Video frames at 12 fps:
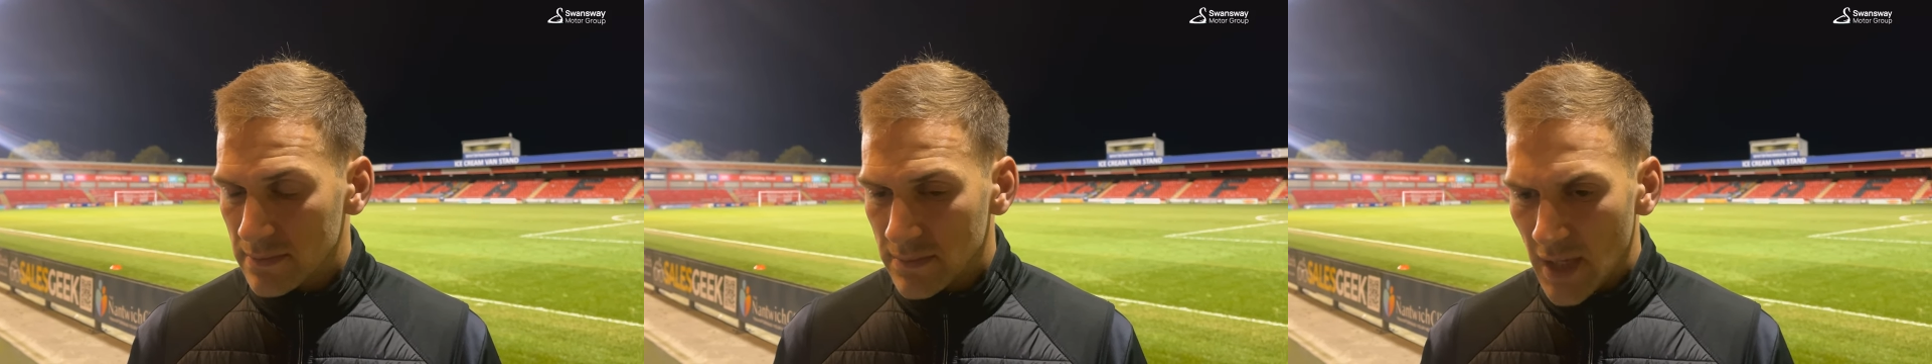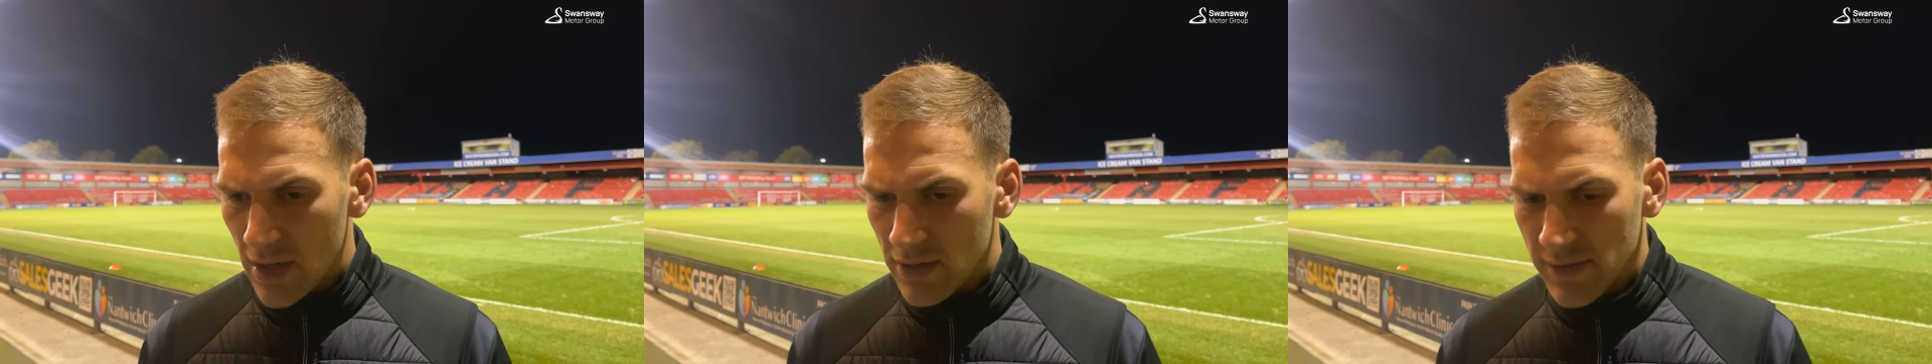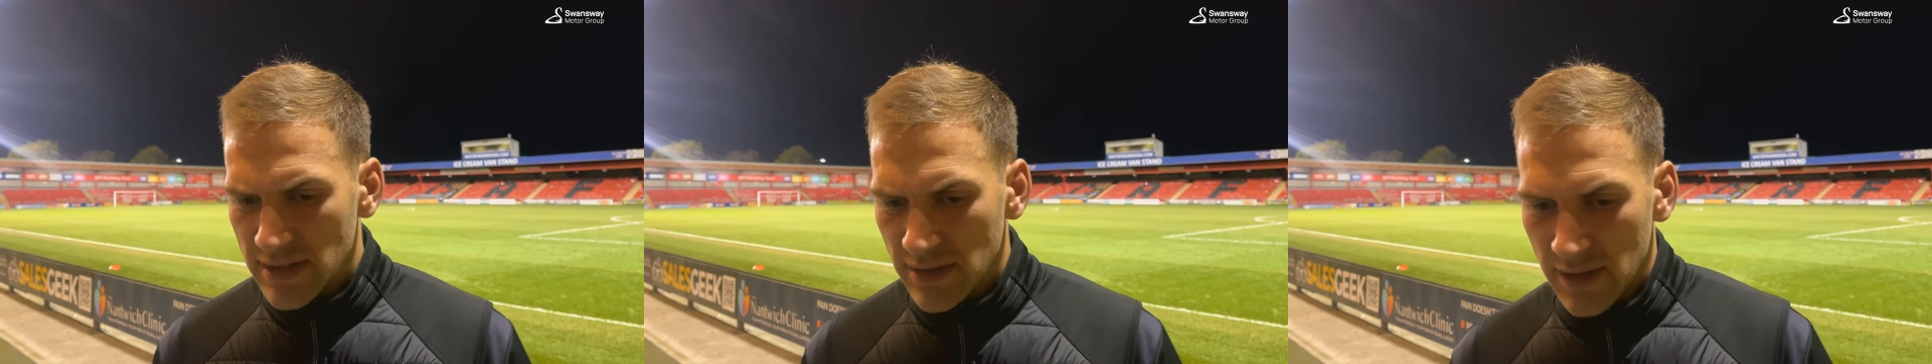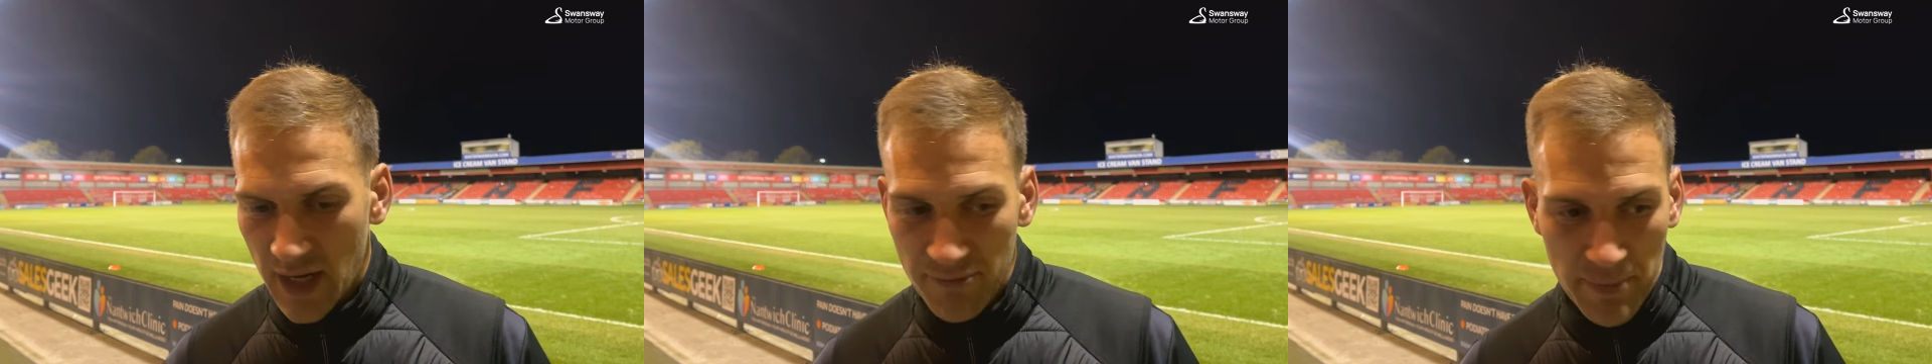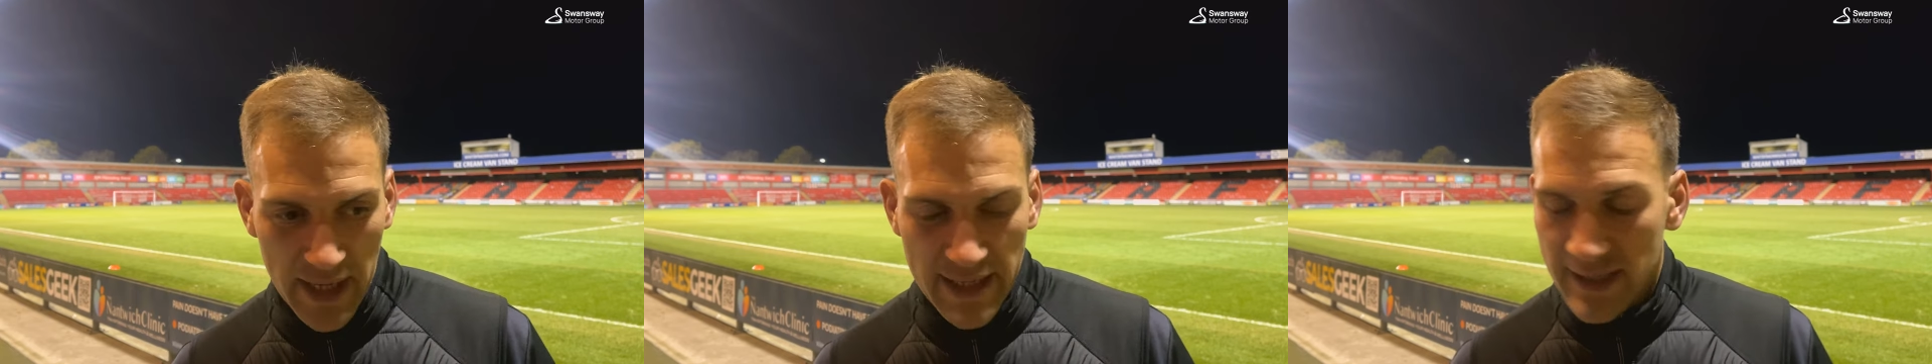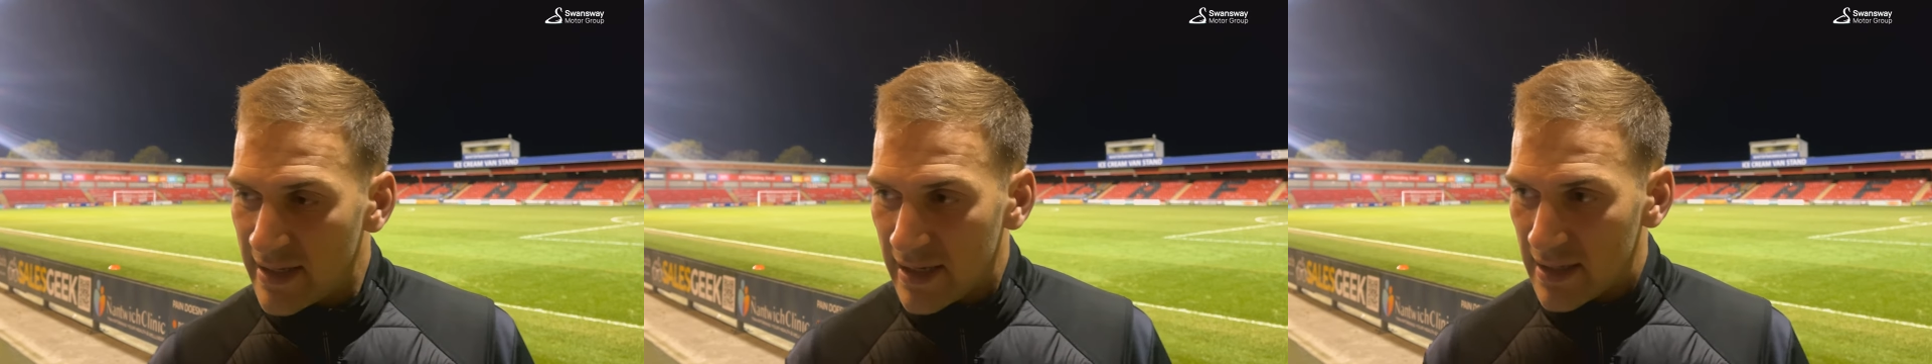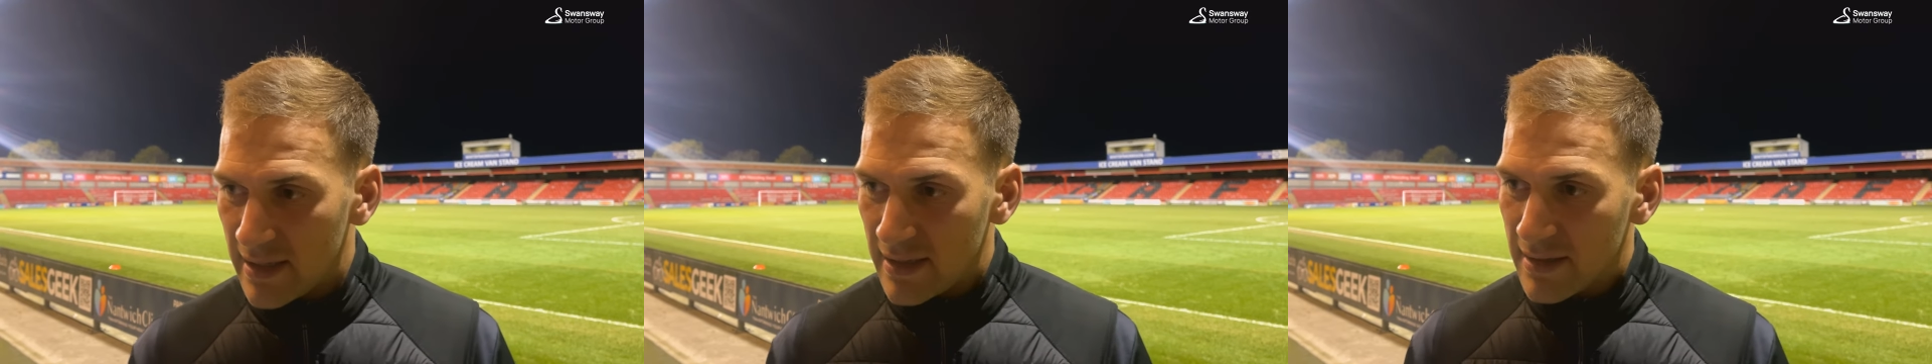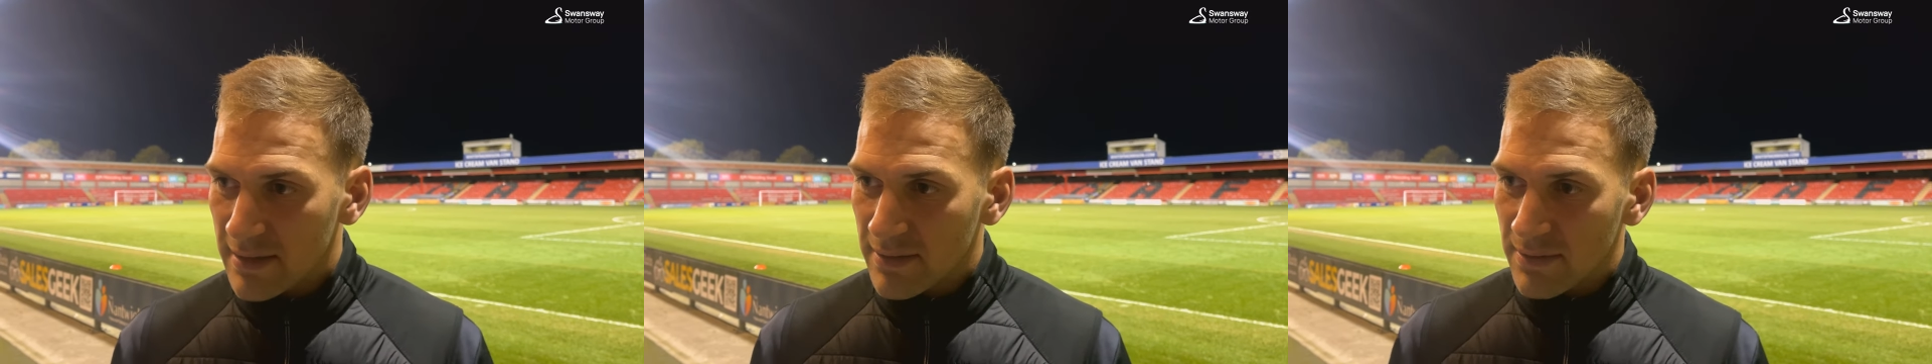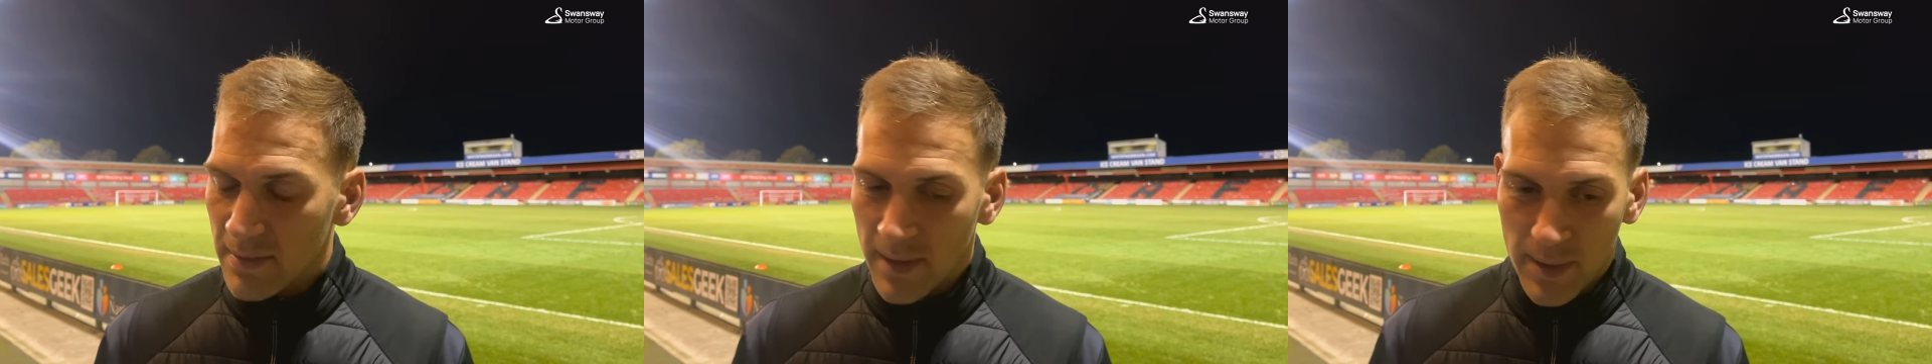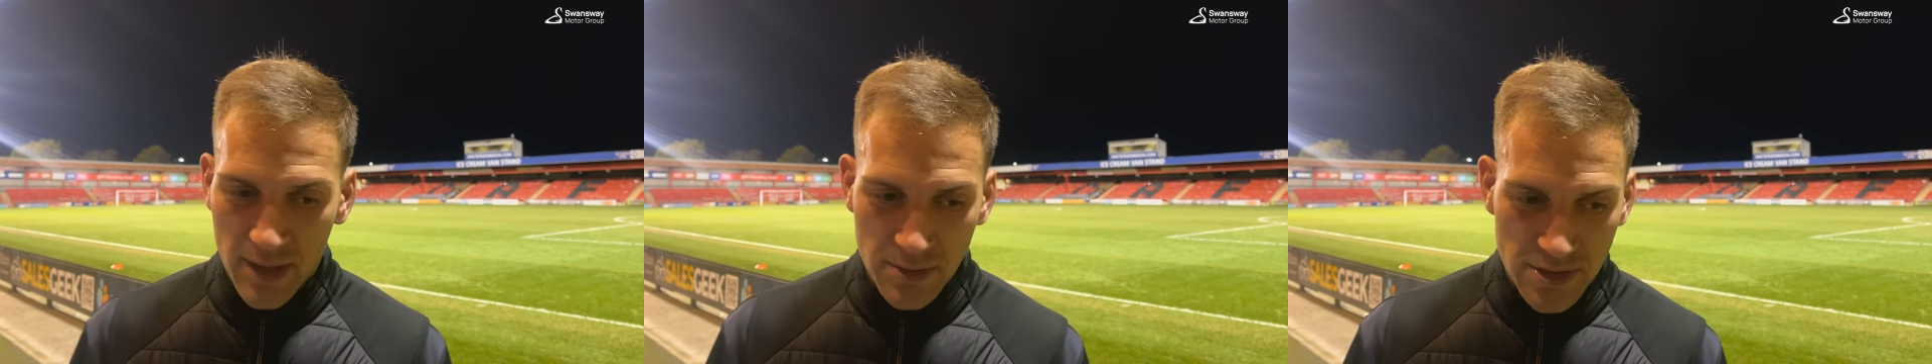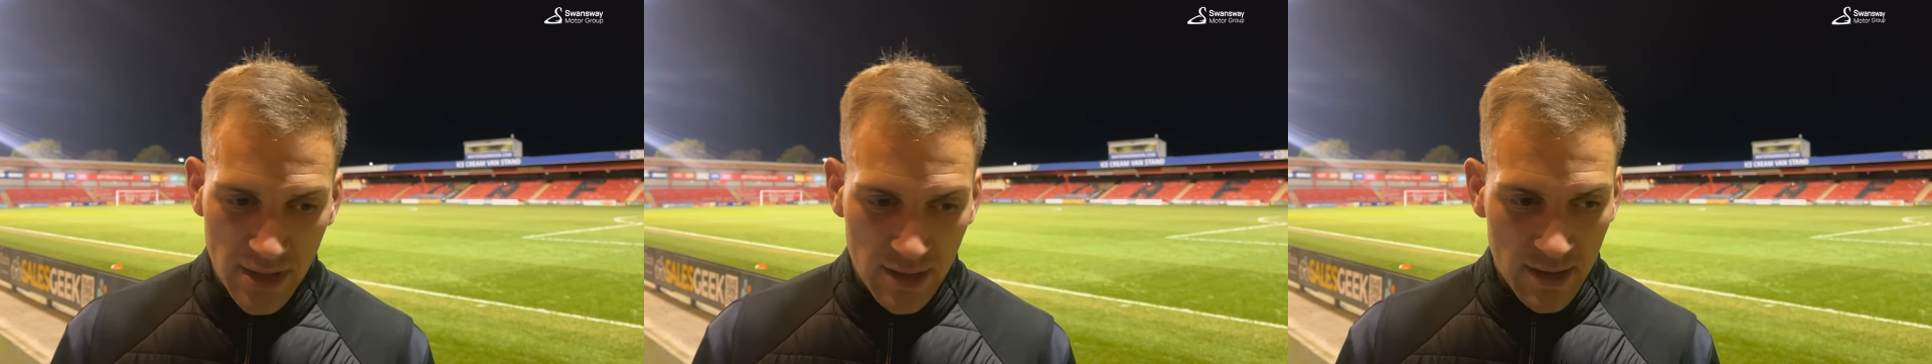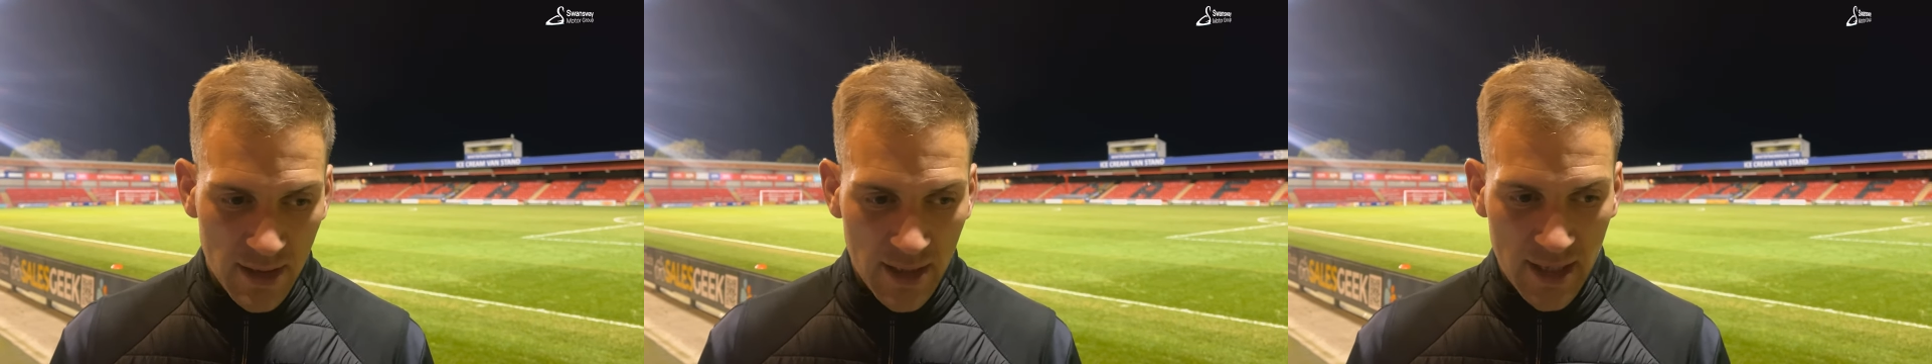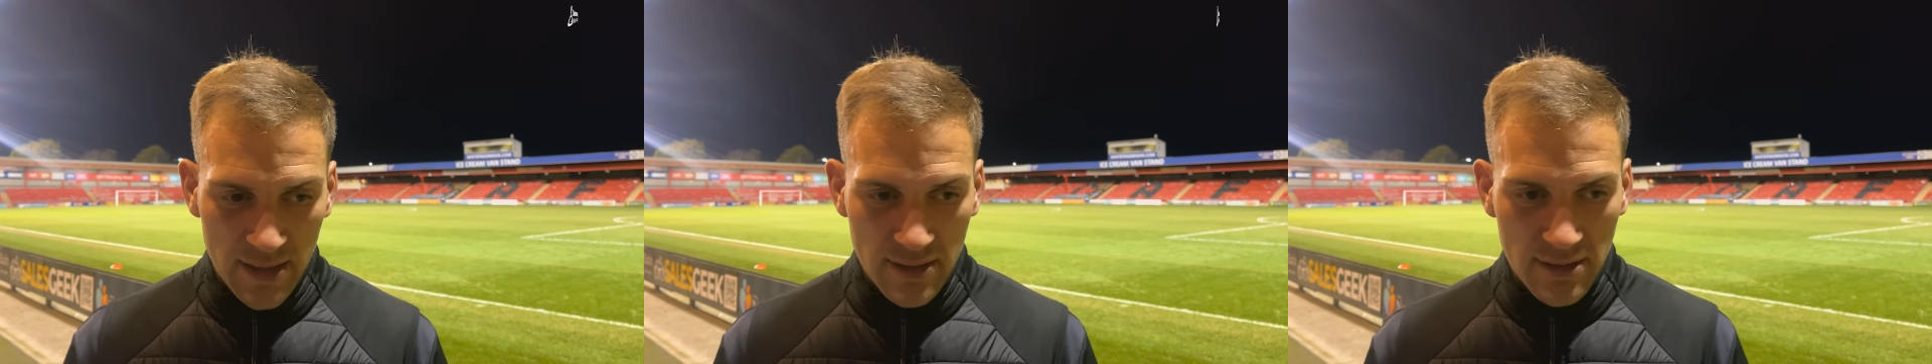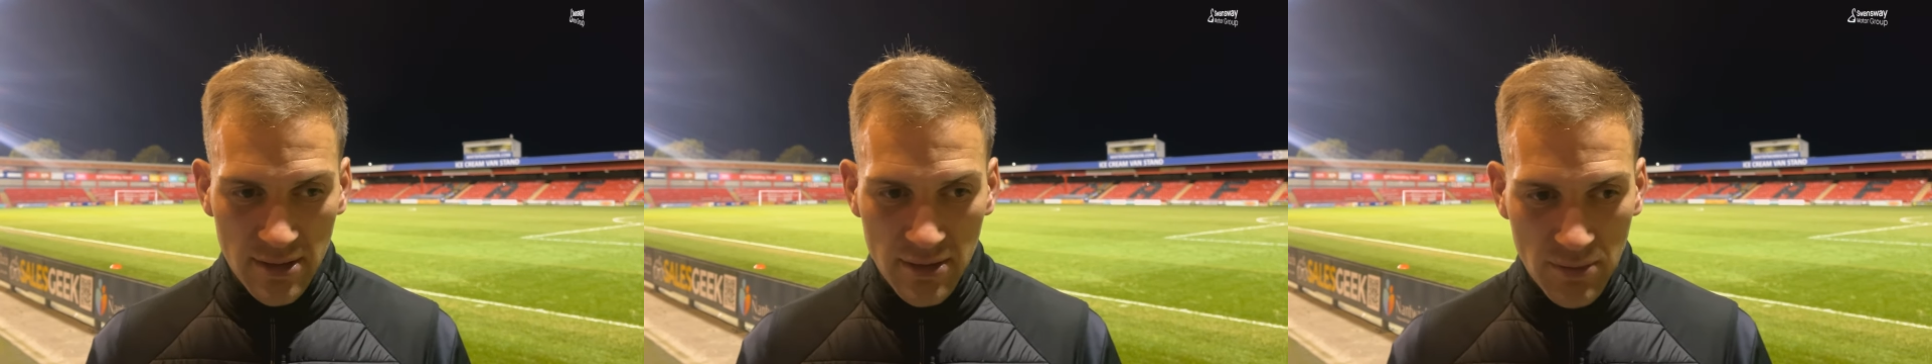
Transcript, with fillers: No, there isn't. I played in that league when I was younger, and